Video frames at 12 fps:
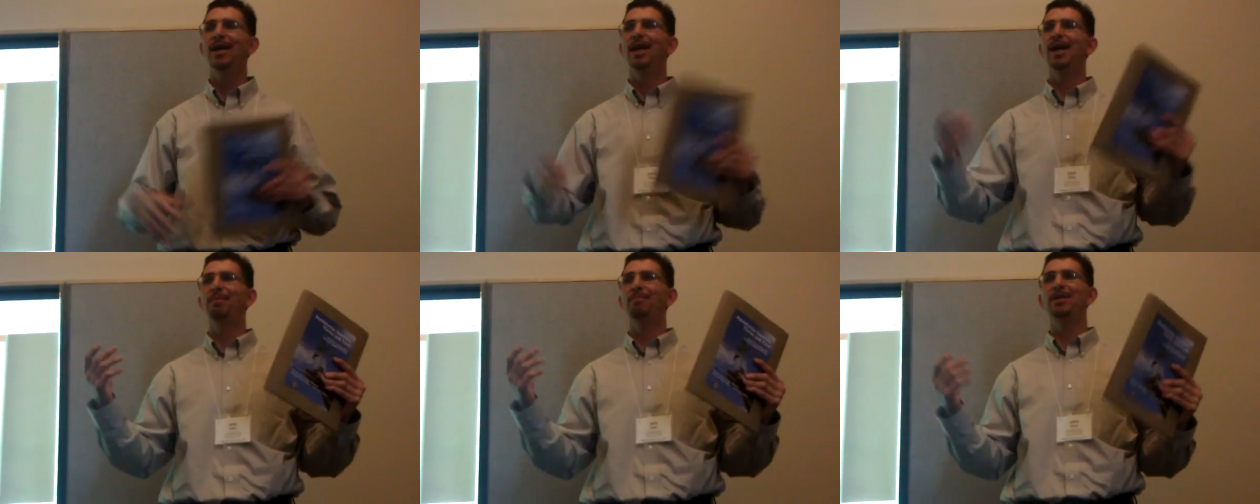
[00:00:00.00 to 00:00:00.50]

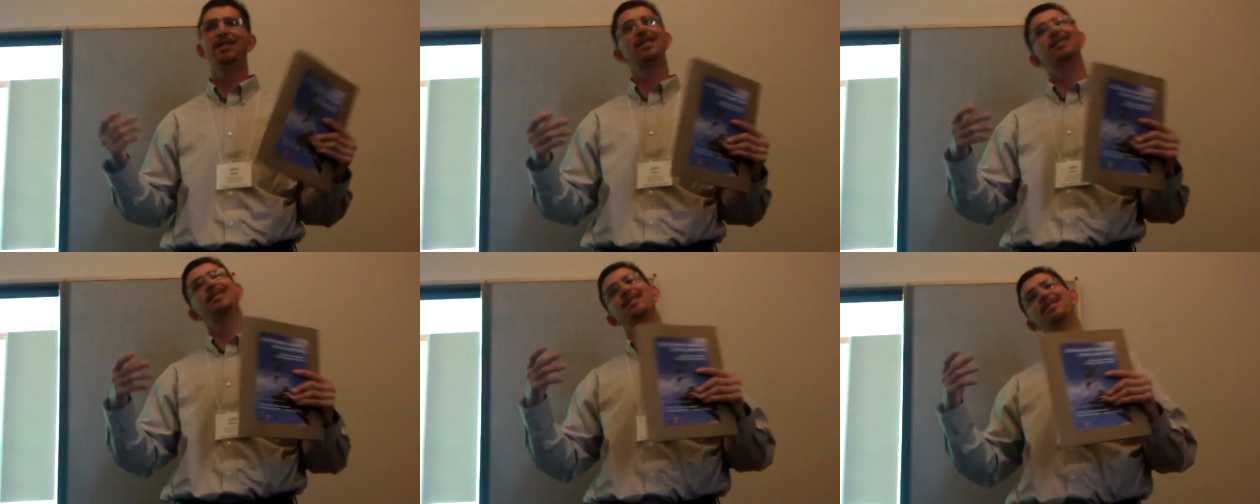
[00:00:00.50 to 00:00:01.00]
Um,
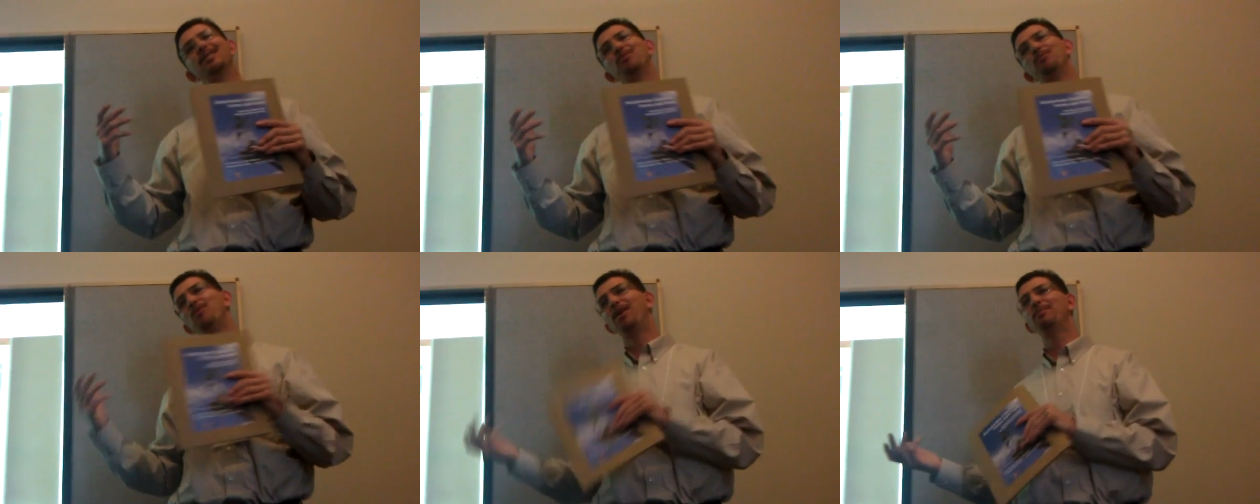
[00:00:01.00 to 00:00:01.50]
it's
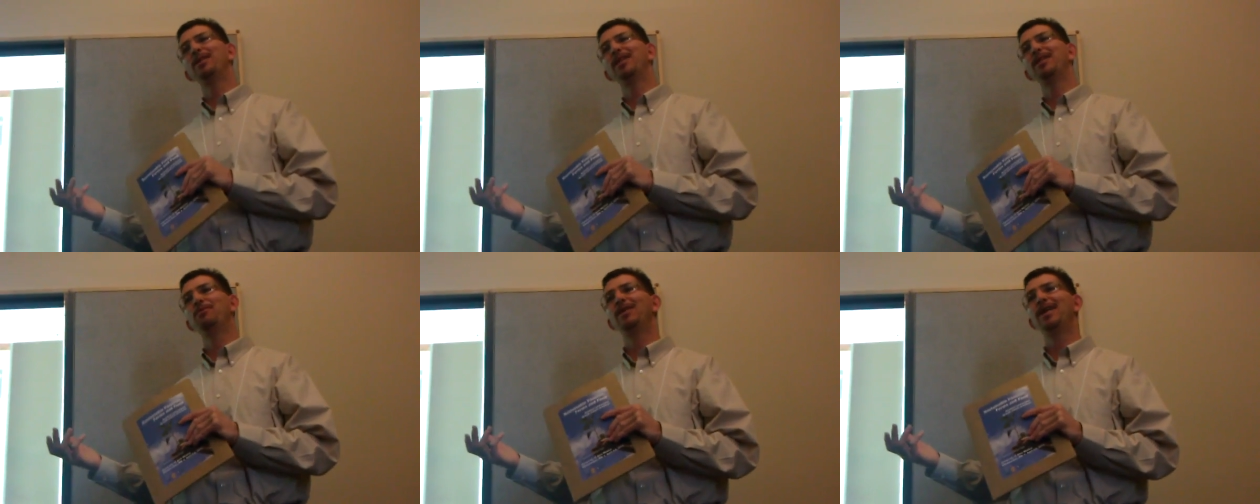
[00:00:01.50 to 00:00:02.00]
warm in
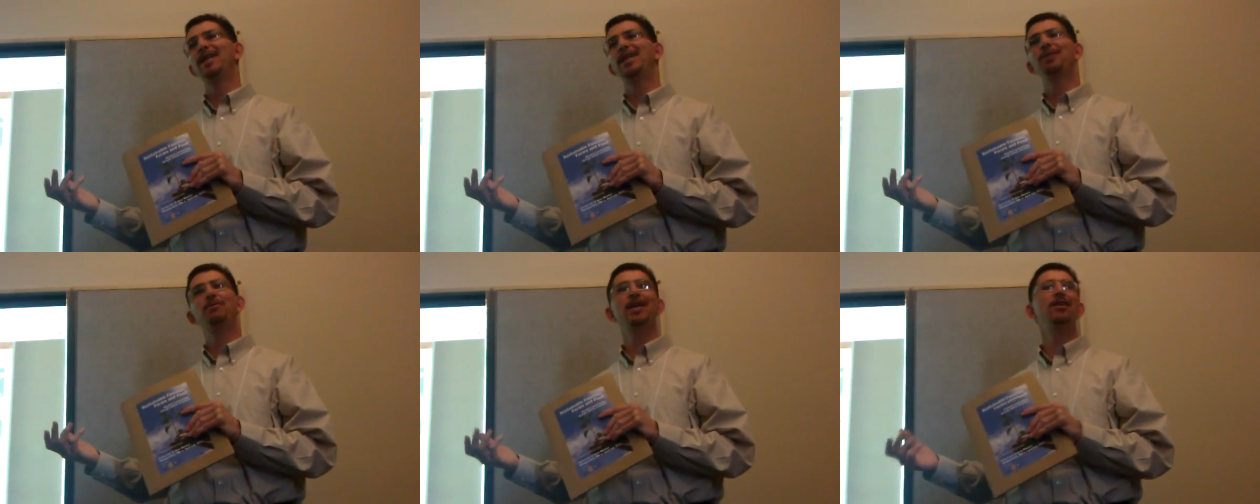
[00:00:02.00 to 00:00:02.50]
the in
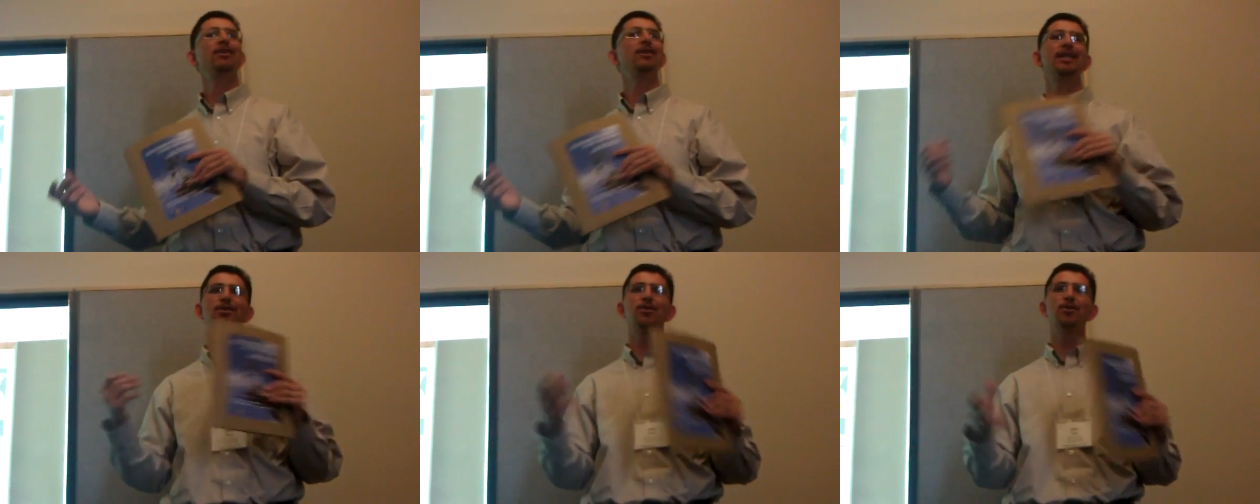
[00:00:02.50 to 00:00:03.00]
the winter.
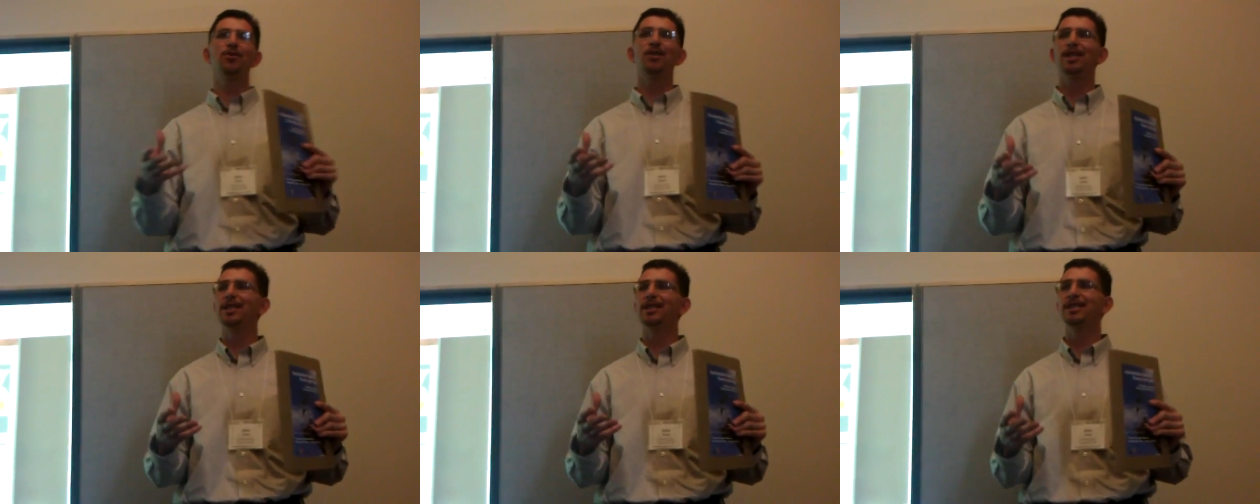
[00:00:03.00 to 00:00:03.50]
It's cool
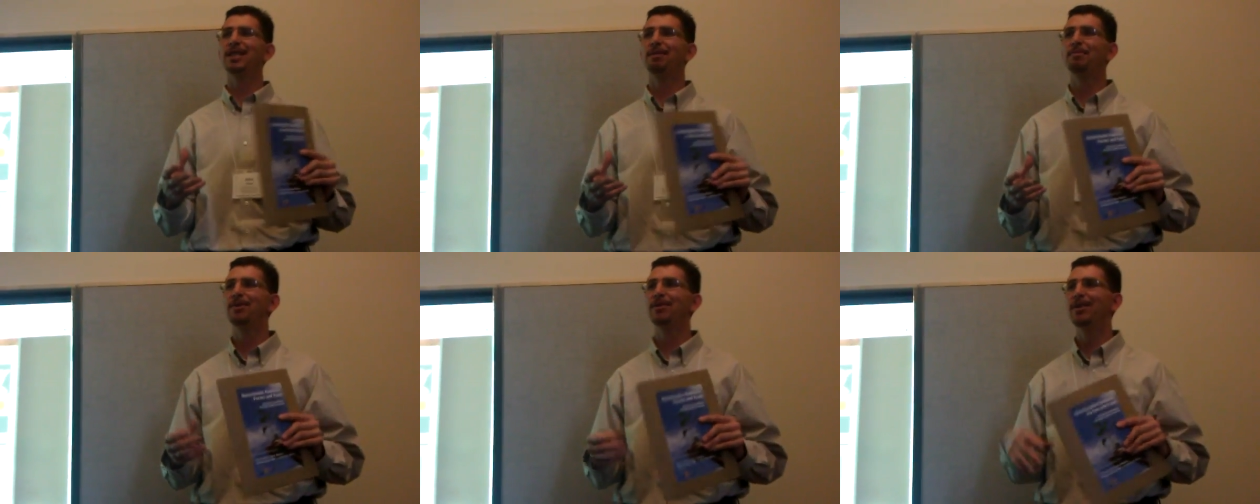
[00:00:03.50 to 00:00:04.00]
in the
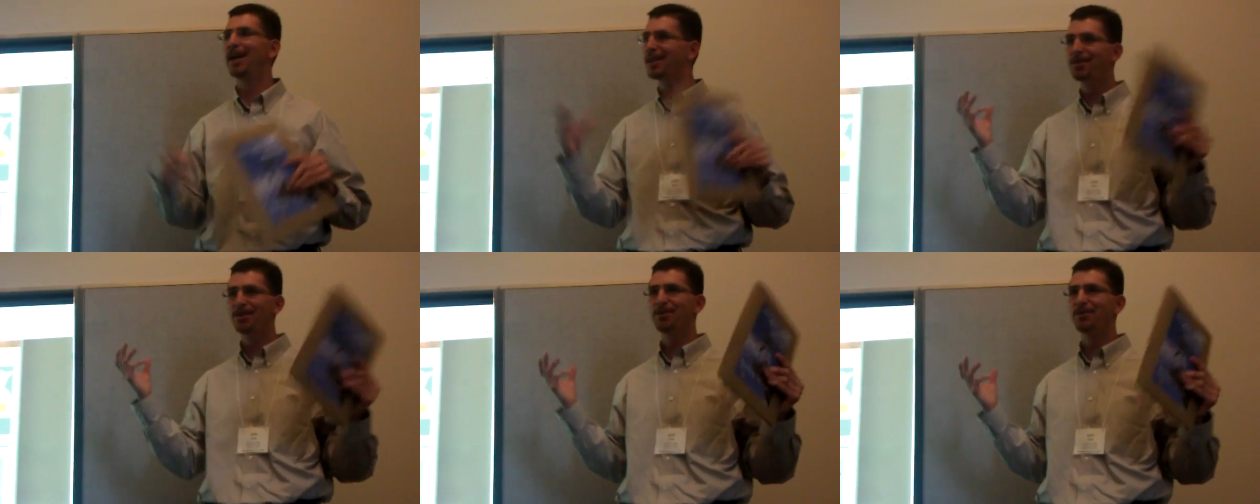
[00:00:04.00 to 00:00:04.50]
summer. I
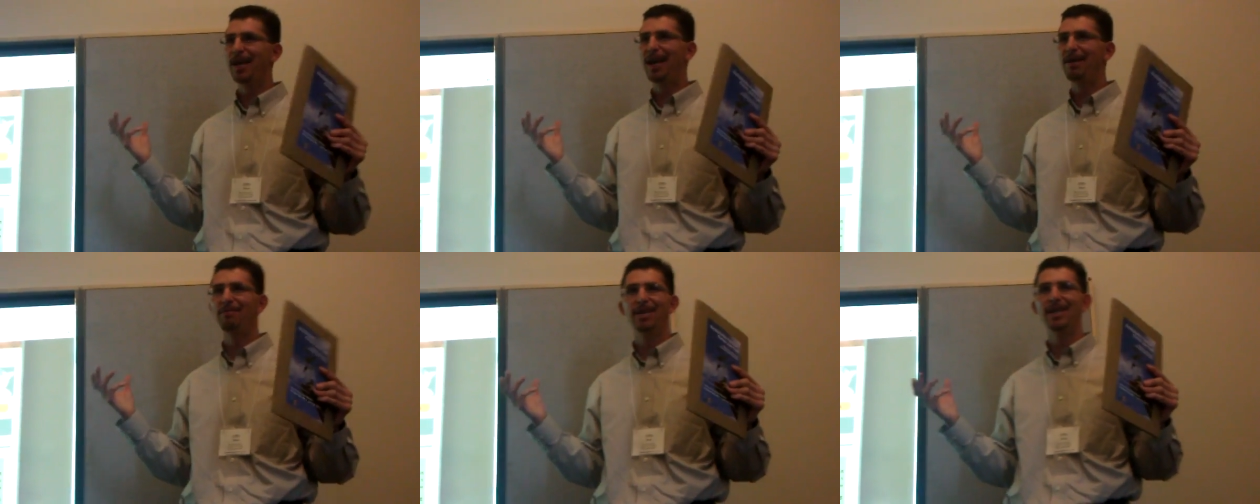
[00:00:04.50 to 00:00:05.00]
don't
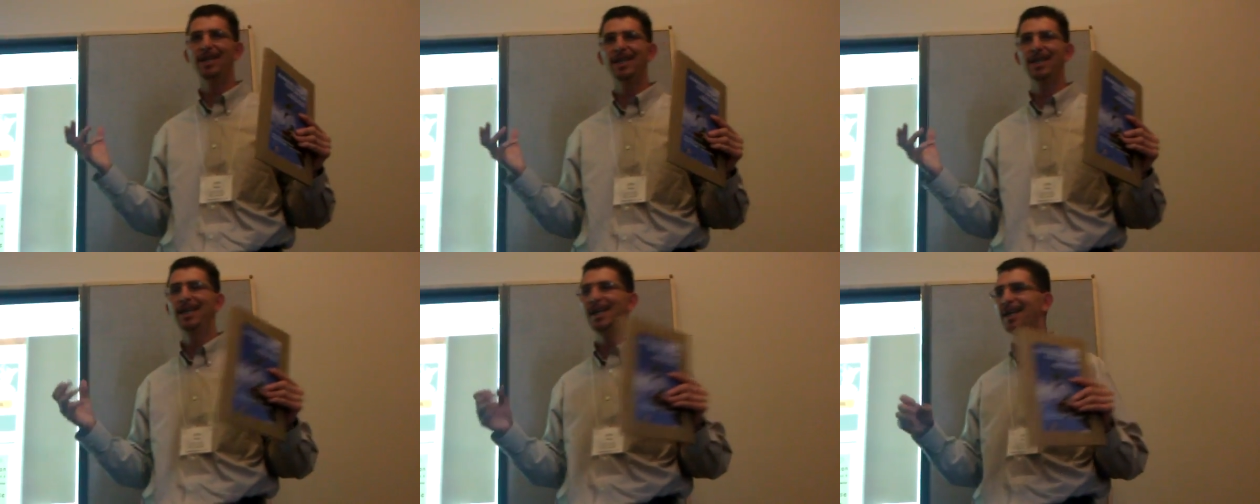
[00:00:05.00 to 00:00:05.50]
have any
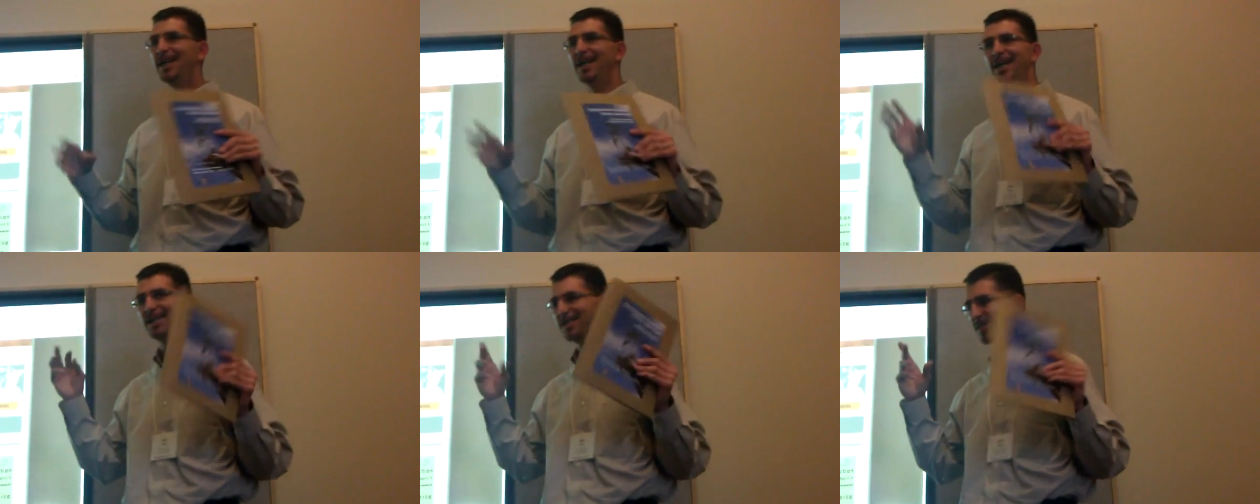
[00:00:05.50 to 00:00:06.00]
uh,